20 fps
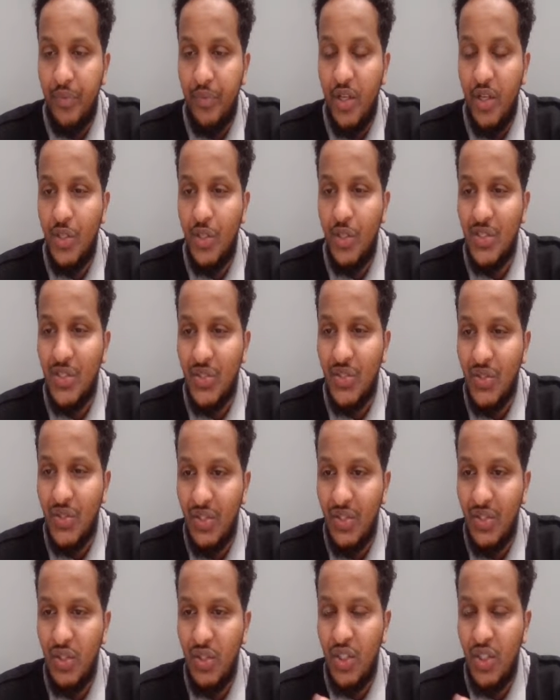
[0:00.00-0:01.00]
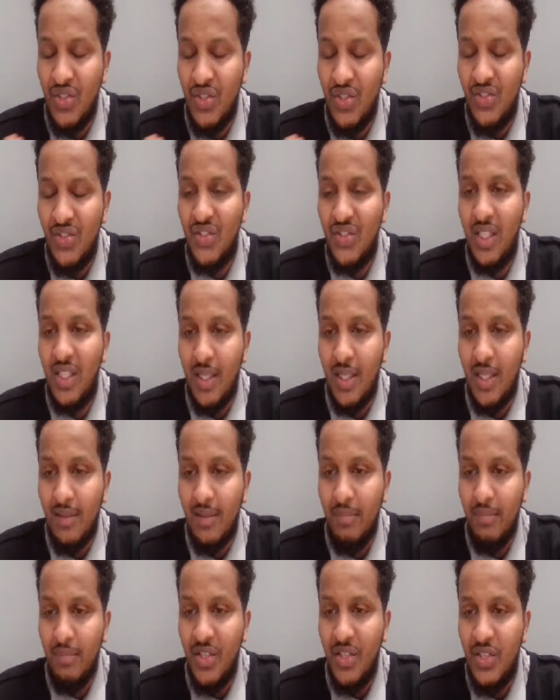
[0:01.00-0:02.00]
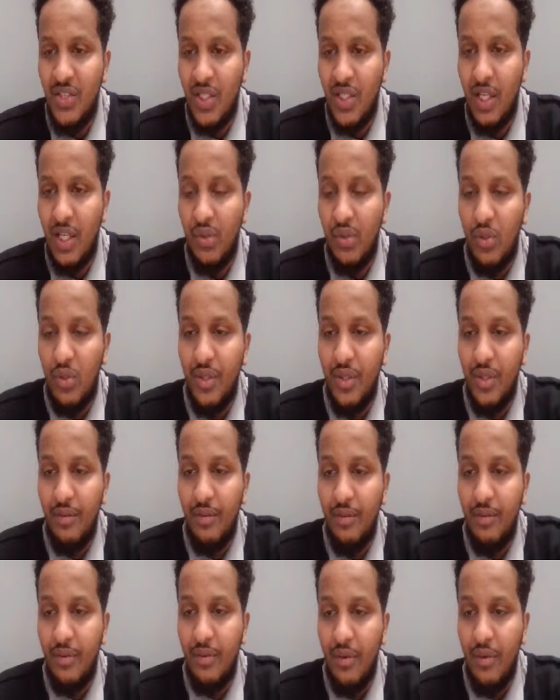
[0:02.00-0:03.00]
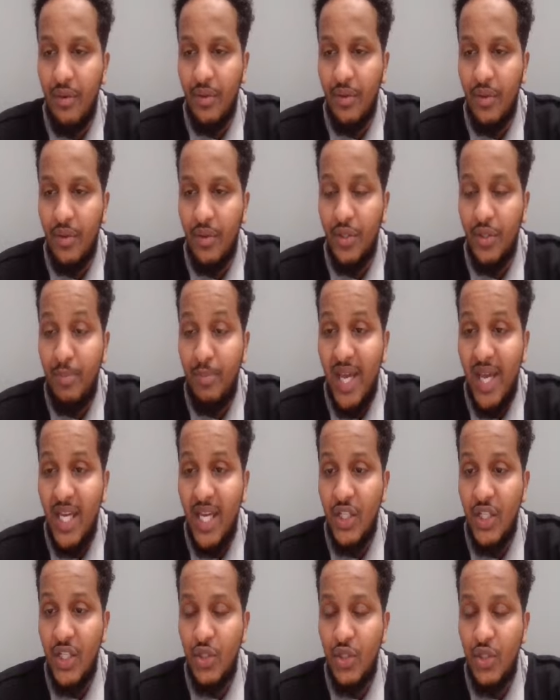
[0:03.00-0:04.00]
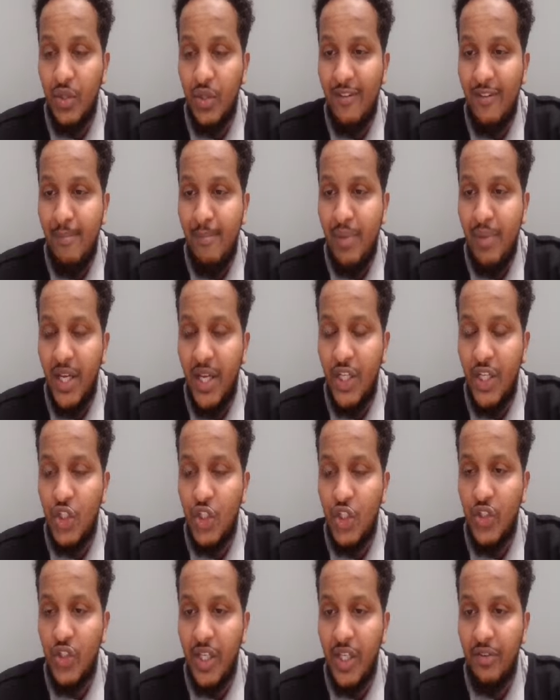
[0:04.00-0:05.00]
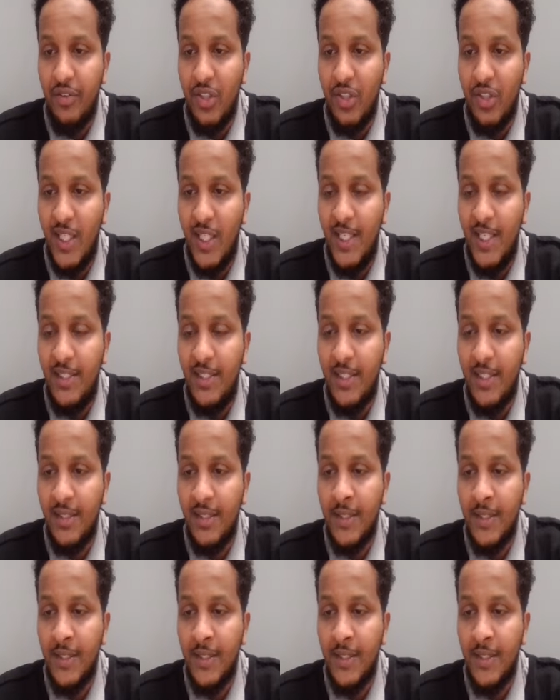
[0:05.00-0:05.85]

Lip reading: You can see it basically if you go on the page or your fan page that you created.